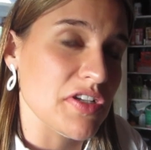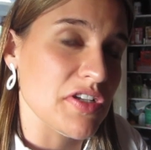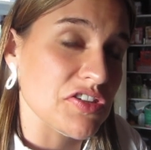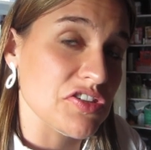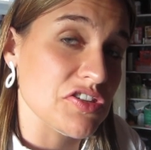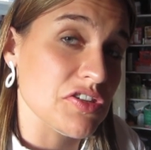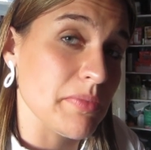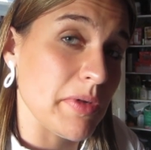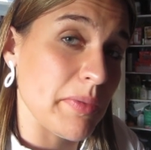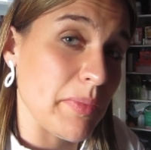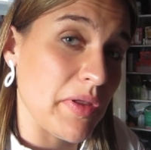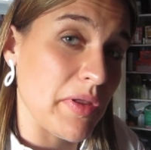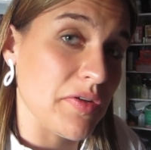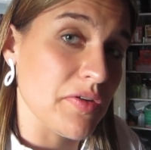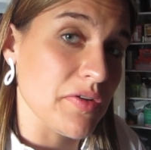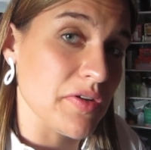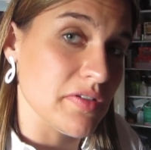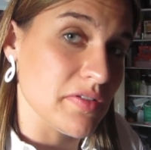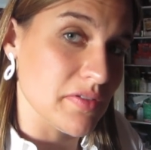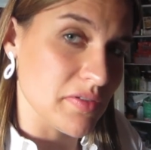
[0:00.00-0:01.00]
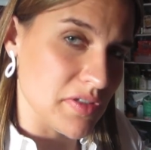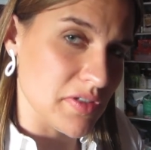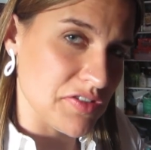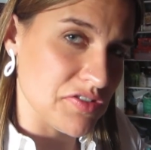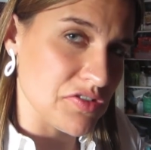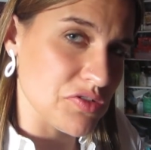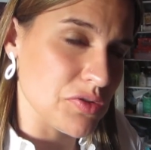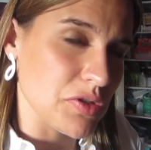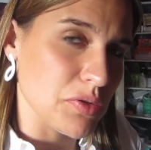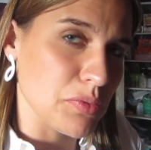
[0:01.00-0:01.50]
attention to my mother and
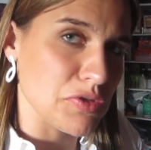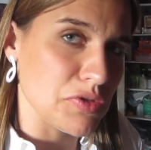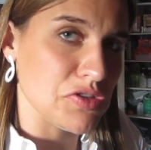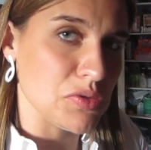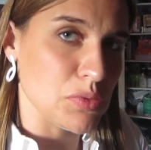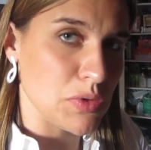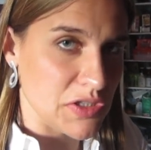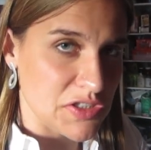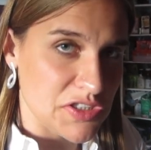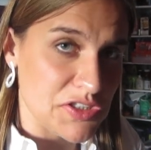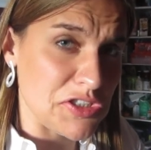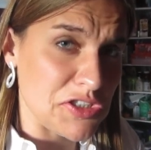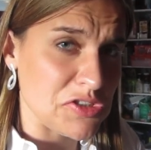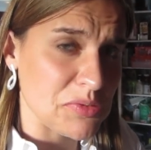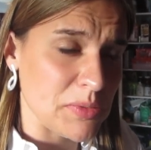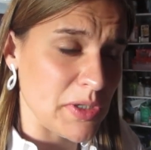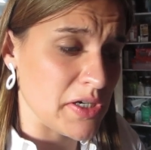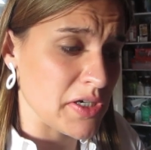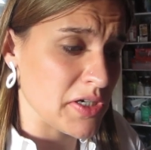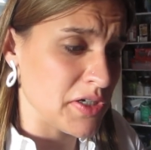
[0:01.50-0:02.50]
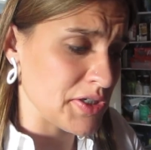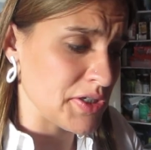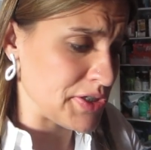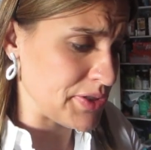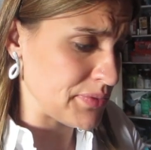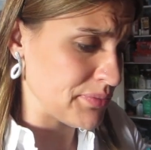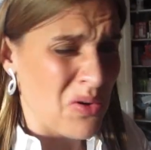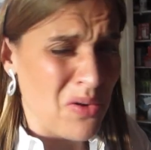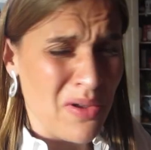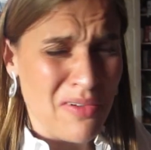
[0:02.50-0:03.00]
listened to her when she wanted to teach me how to
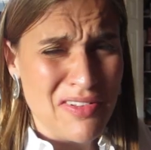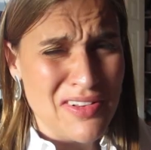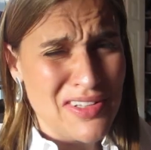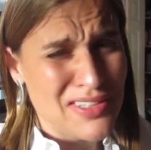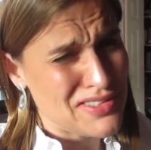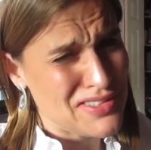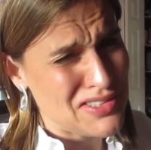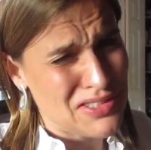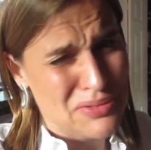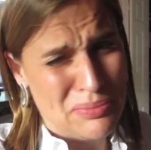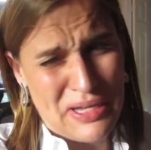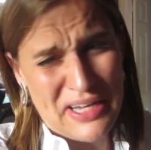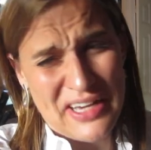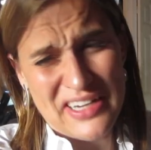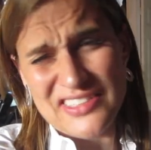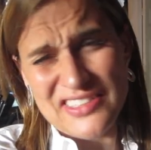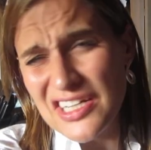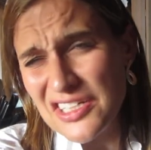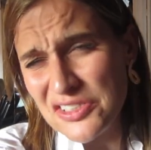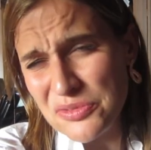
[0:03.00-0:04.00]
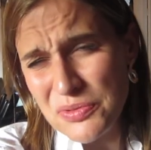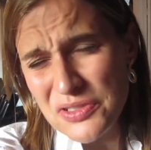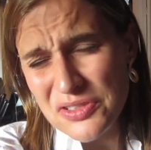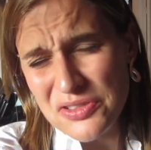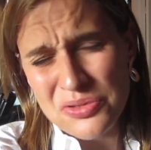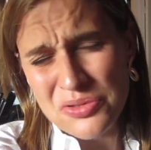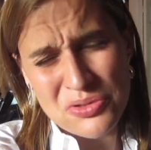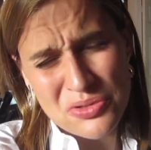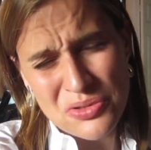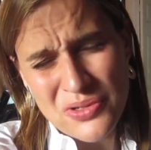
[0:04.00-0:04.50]
cook. Or even listened to my ex-husband
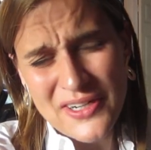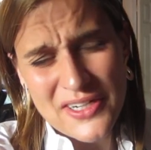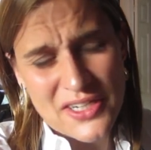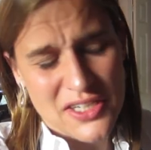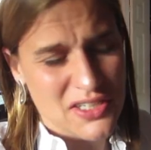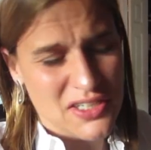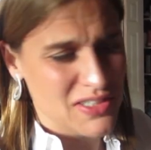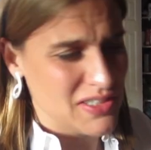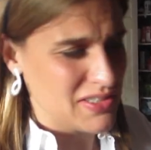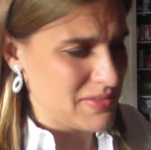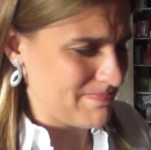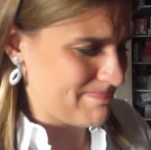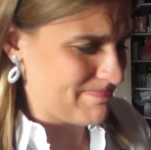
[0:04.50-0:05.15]
who knew how to cook.